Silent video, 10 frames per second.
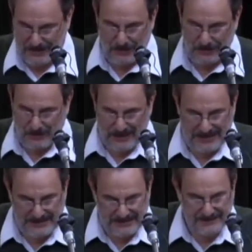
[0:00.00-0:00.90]
the old
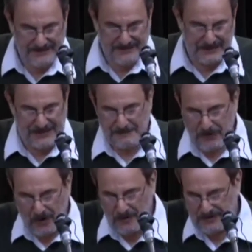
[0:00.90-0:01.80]
ways of filling
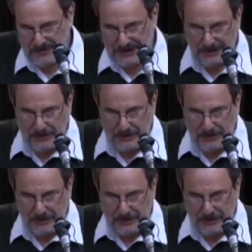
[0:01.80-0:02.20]
poems with